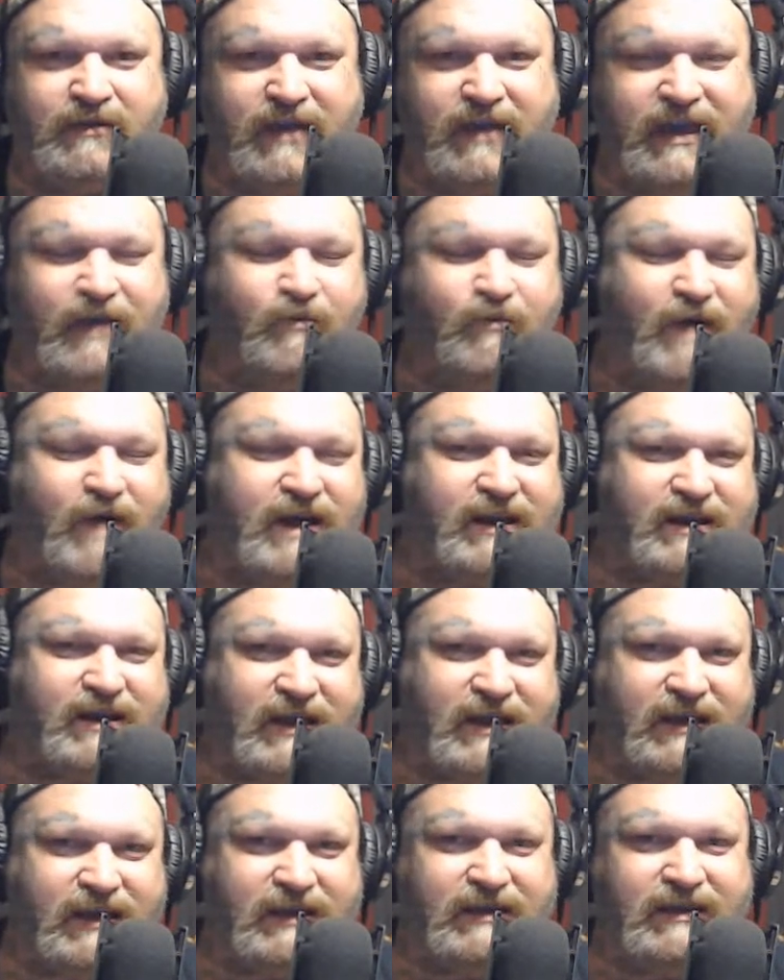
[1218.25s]
he went and
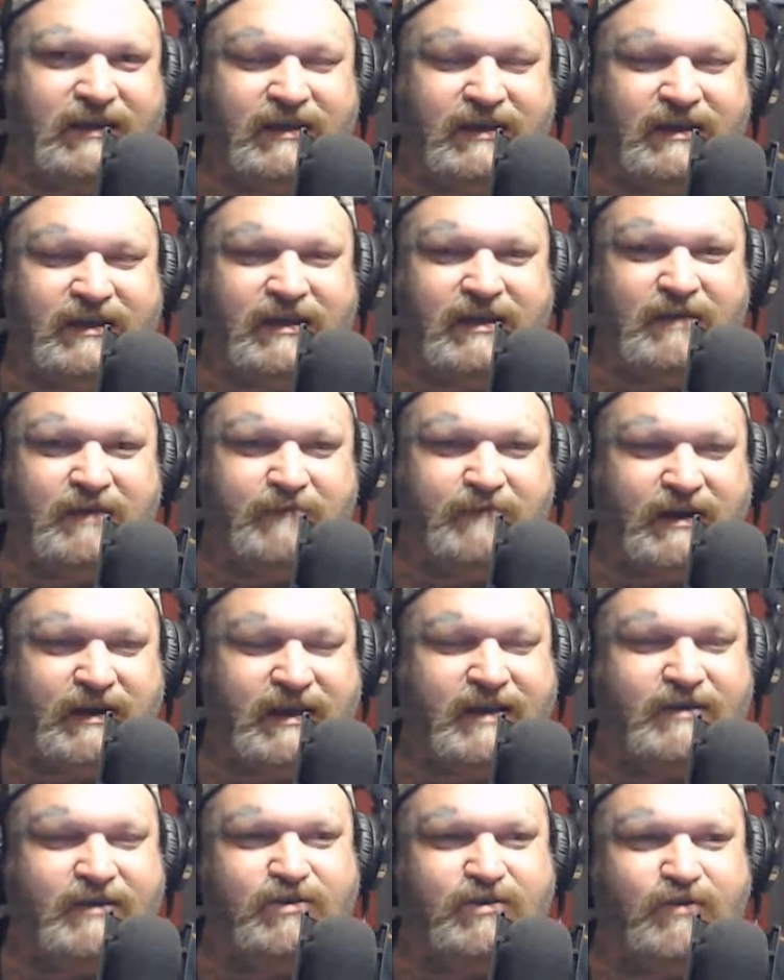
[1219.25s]
hid but
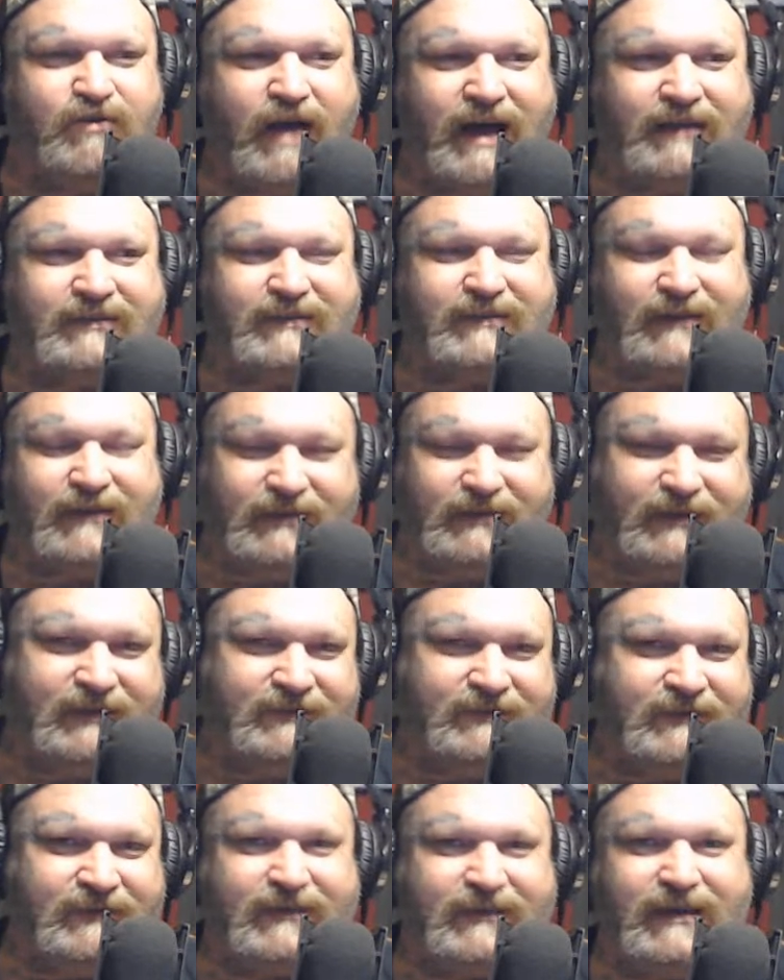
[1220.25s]
here you got
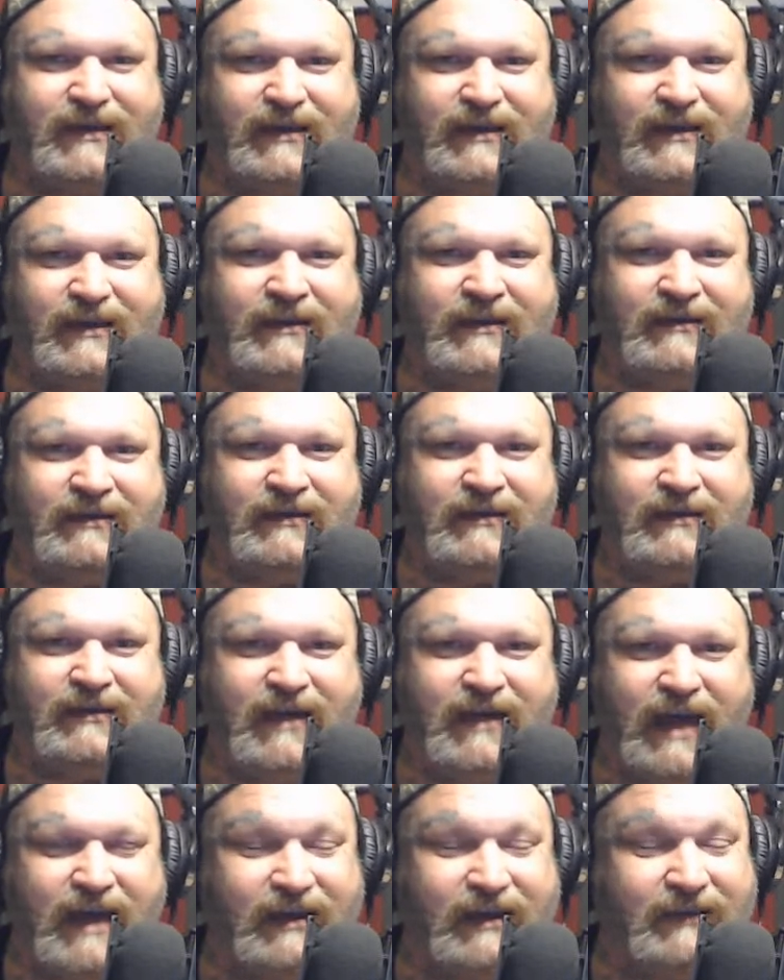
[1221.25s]
zelensky
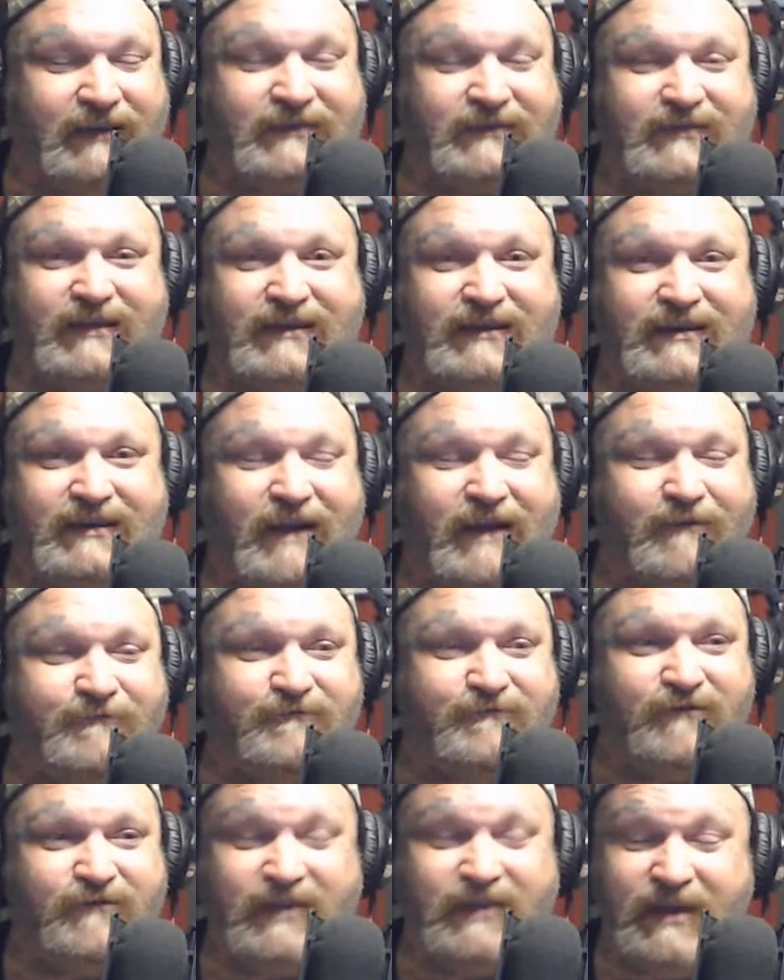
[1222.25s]
and he's sitting there
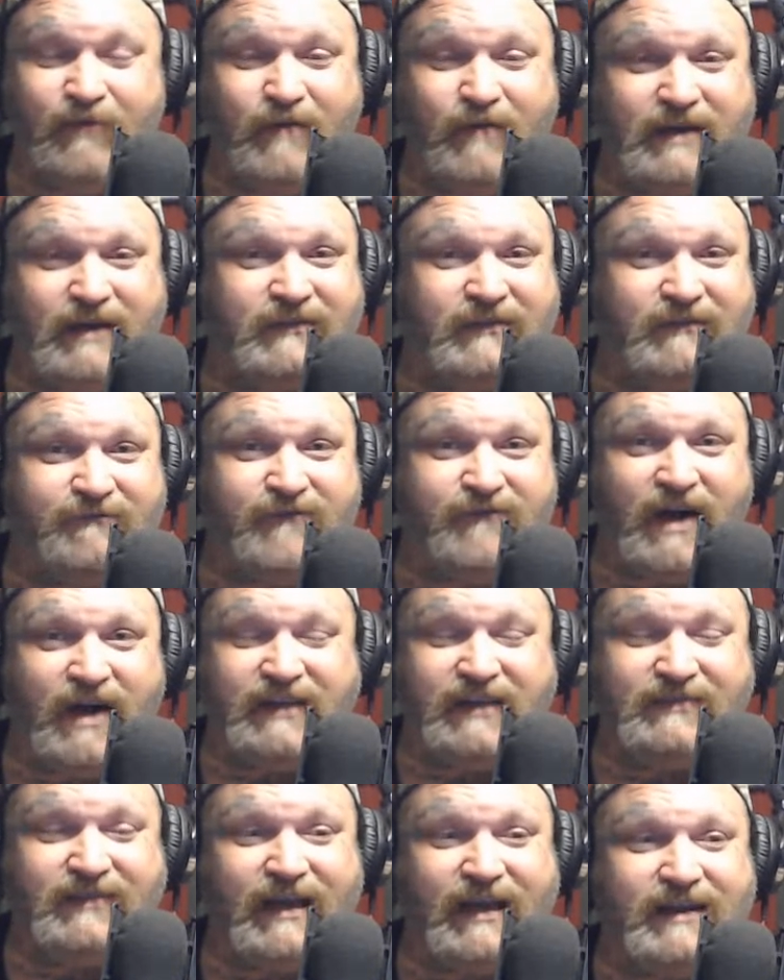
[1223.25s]
he wants to
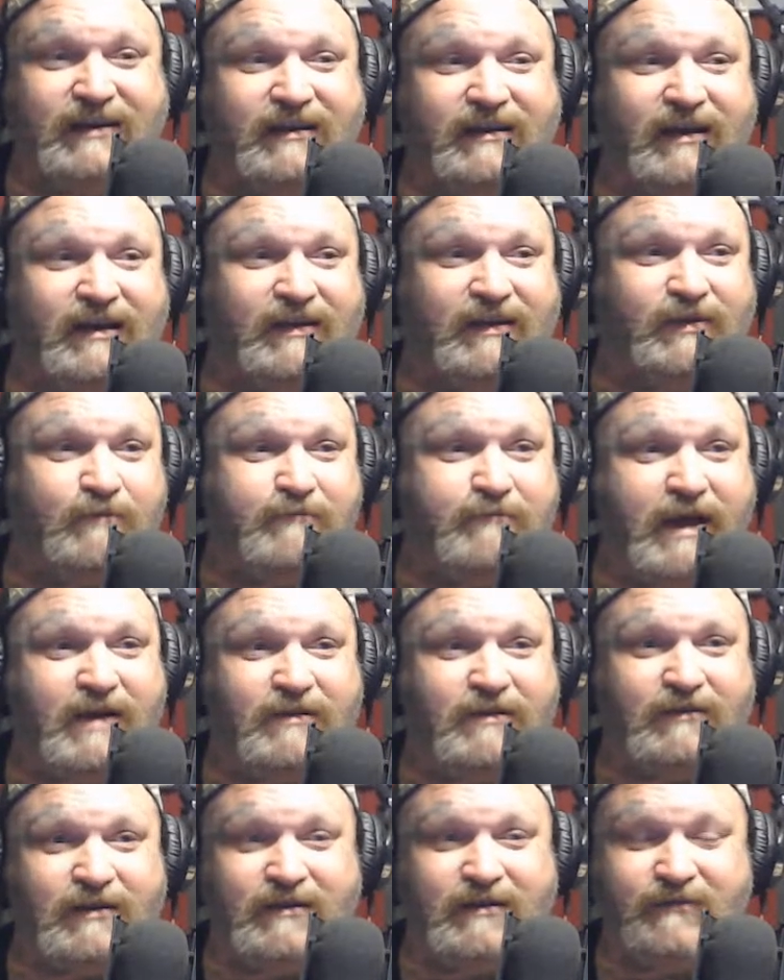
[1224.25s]
fight then uh, the
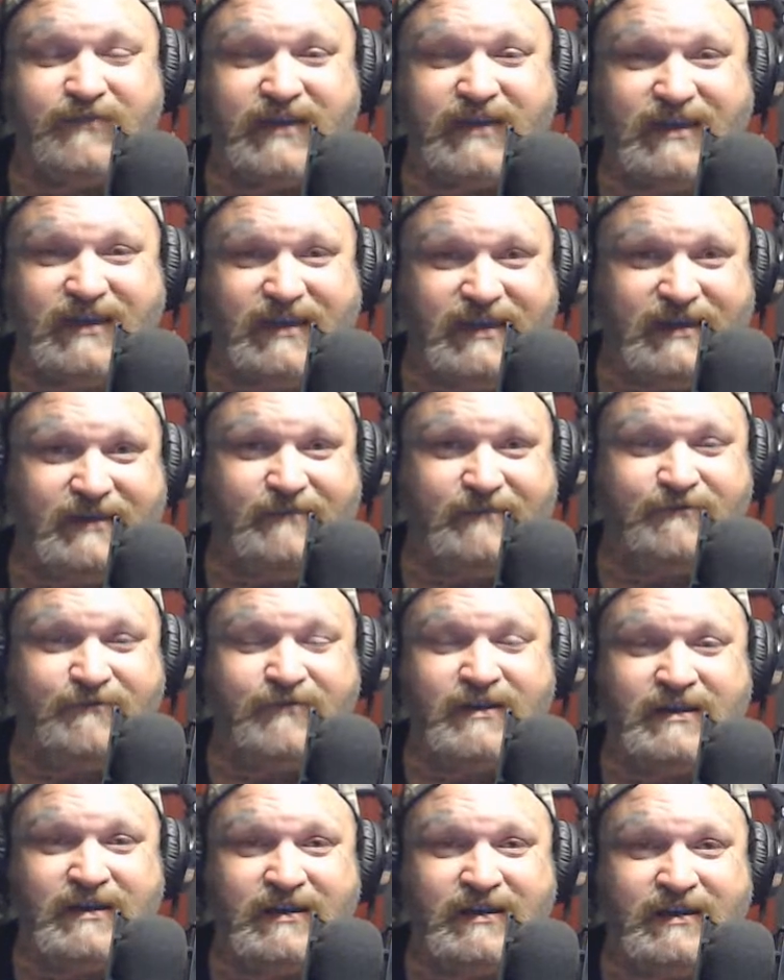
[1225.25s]
mayor of kiev